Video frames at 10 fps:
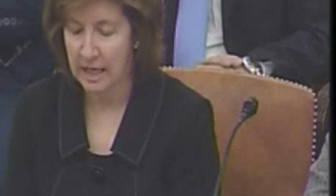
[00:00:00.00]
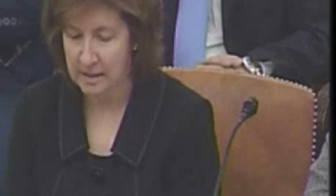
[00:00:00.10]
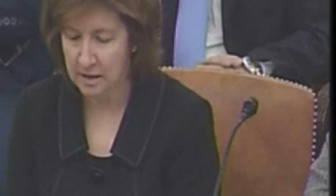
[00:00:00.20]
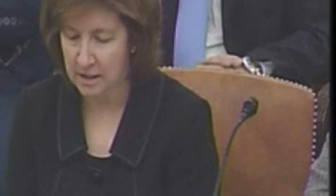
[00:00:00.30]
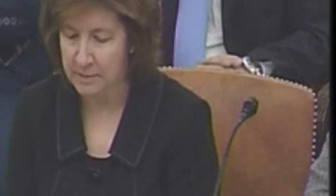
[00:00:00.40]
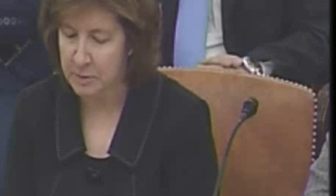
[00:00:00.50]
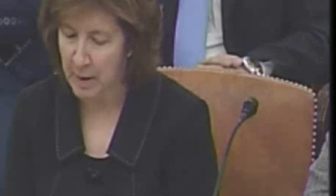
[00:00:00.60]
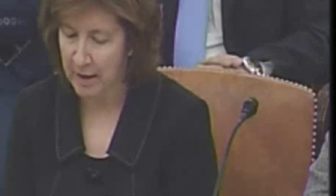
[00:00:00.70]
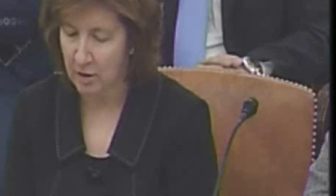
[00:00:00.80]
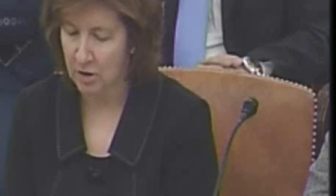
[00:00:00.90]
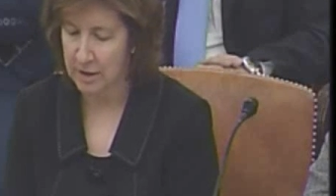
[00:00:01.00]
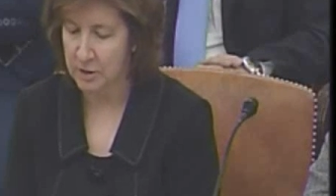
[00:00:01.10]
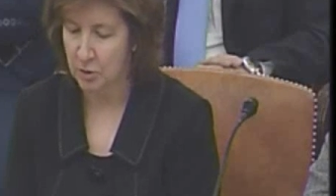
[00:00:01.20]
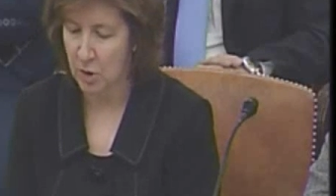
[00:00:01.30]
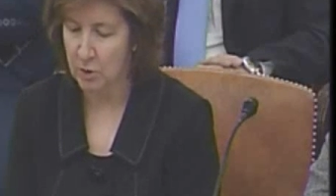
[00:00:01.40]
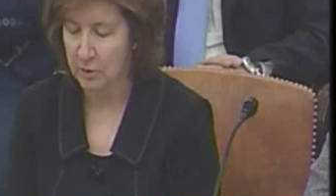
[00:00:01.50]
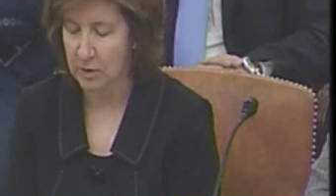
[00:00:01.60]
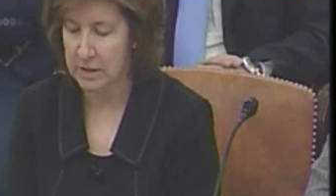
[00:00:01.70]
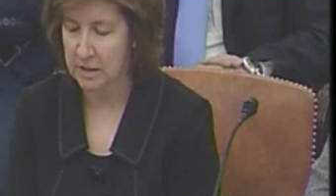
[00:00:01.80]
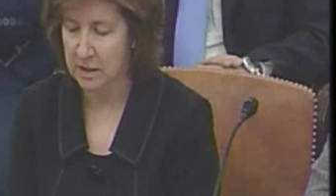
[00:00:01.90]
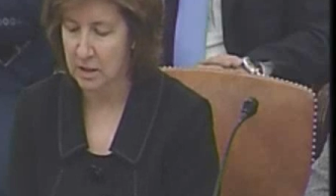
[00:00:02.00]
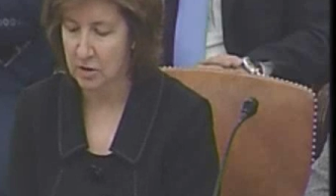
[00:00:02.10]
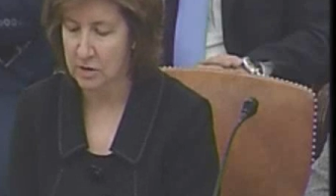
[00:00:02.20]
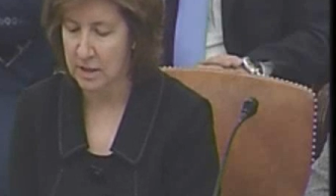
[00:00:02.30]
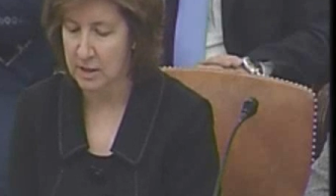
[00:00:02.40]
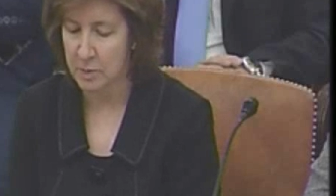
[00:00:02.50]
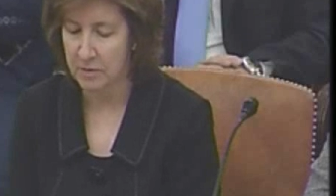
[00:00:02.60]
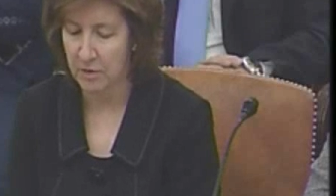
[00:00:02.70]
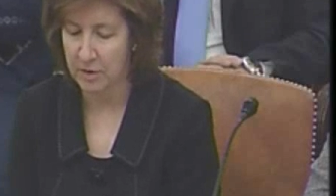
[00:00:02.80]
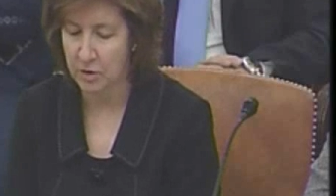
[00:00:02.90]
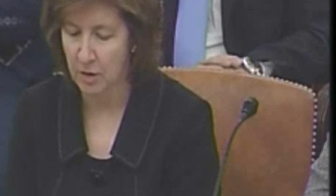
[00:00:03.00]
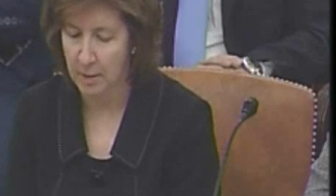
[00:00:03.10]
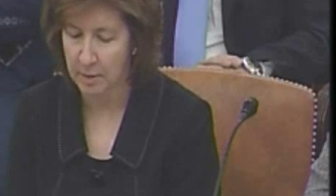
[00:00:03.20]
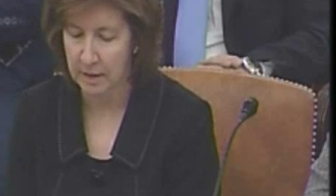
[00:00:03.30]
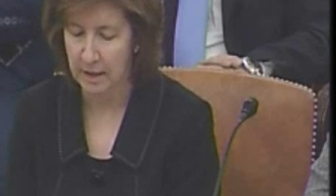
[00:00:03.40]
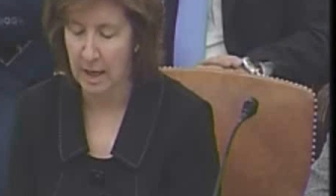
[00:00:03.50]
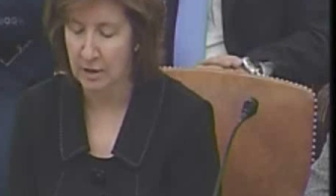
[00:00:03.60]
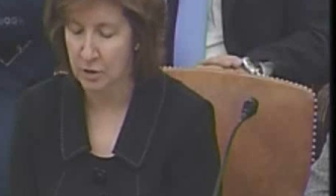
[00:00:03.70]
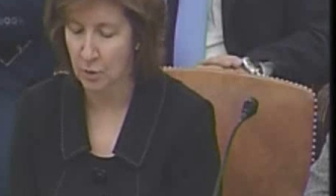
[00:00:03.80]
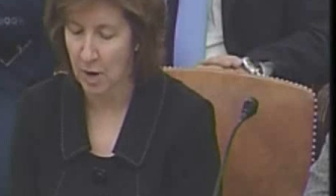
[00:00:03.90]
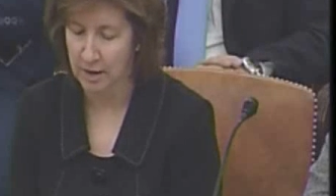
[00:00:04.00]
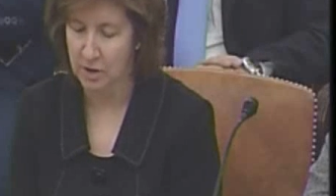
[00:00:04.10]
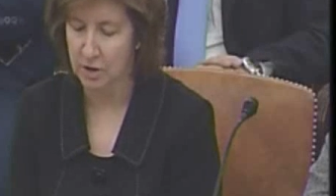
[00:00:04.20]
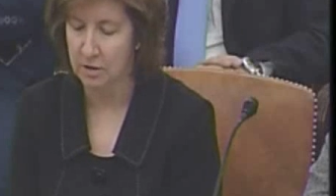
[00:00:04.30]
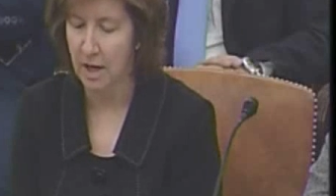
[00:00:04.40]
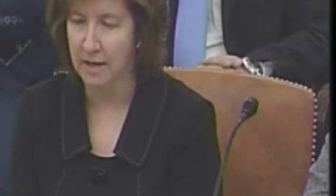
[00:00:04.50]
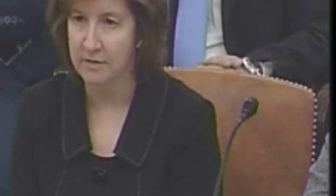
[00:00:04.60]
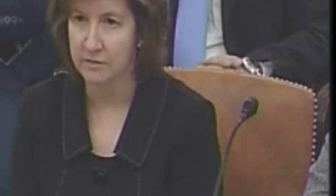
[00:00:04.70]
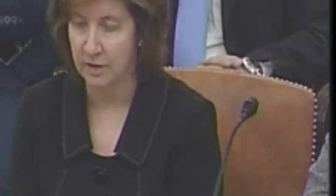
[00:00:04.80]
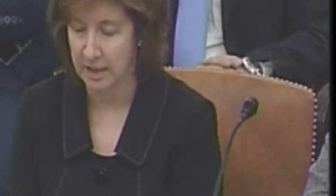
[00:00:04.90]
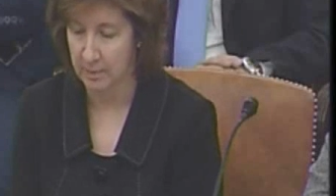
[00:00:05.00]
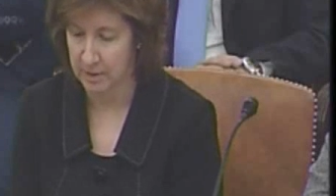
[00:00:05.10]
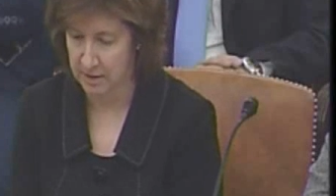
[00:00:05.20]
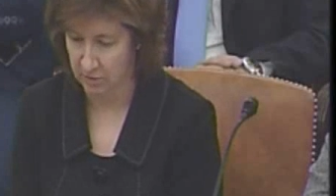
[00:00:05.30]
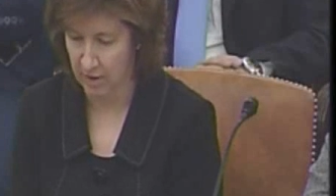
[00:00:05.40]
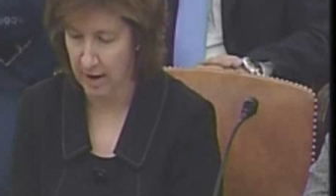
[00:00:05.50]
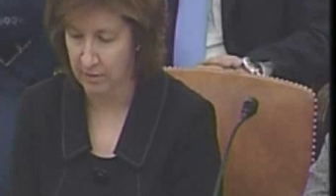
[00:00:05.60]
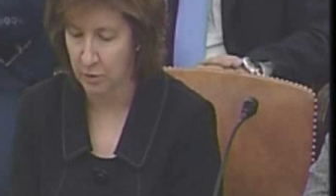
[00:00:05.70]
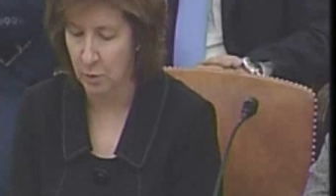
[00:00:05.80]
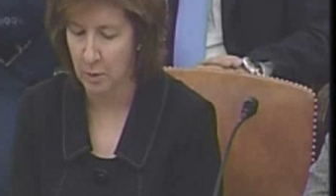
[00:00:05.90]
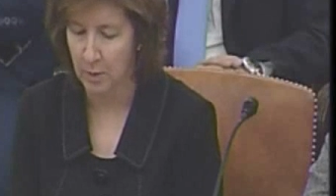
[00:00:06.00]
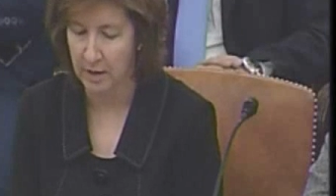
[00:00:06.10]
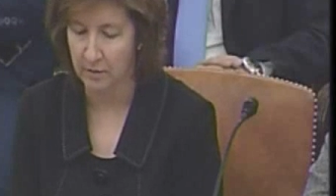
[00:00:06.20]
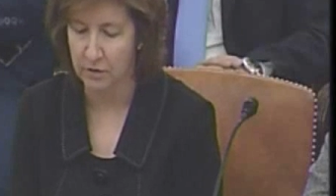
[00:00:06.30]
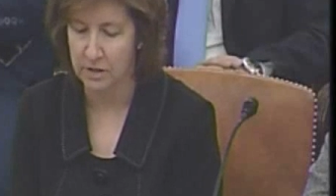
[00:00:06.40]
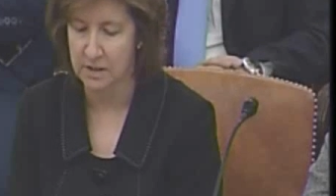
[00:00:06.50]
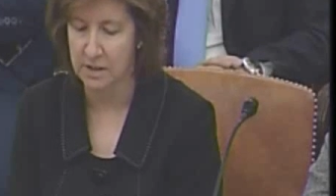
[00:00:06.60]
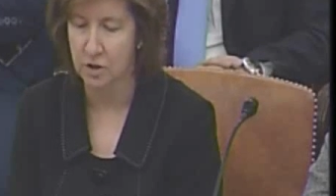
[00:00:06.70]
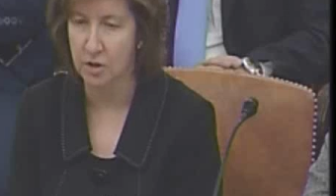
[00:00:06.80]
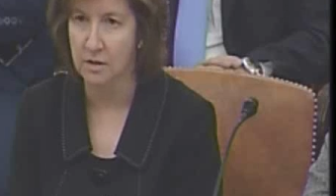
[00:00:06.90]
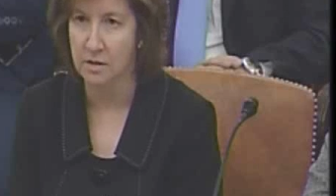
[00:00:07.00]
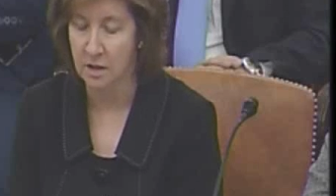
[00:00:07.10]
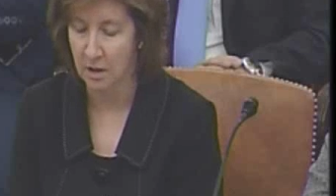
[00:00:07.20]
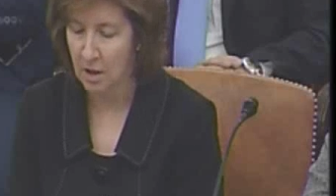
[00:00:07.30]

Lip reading: As the claims backlog has grown in recent years, it has been very troubling to watch the lives of claimants unravel while waiting for decisions.